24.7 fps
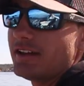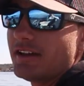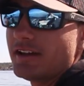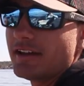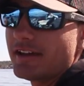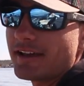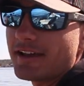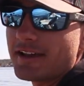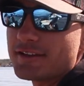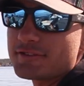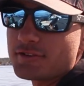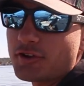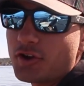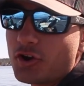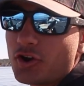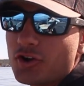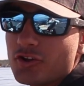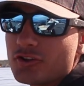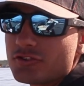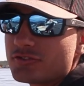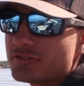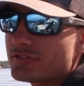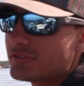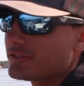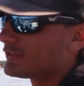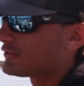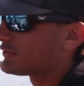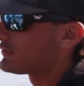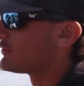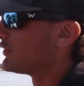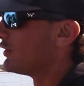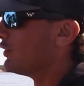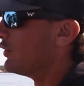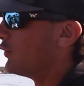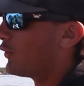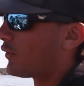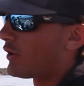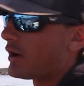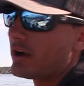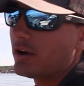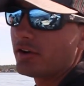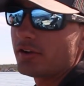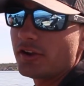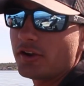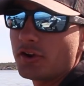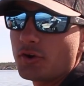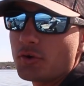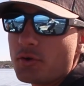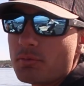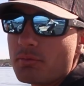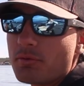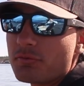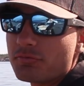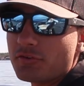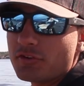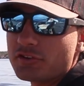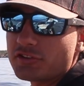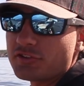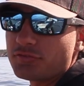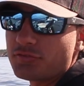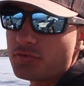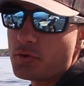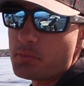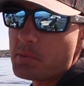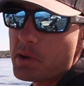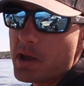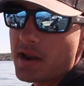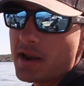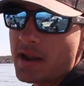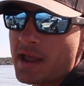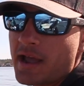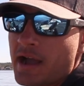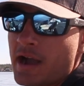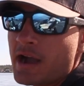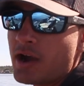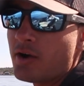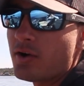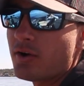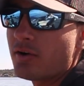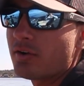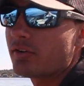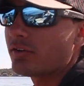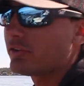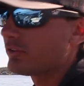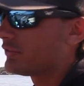hey guys and girls, so we're out here. We've been fishing for about an hour.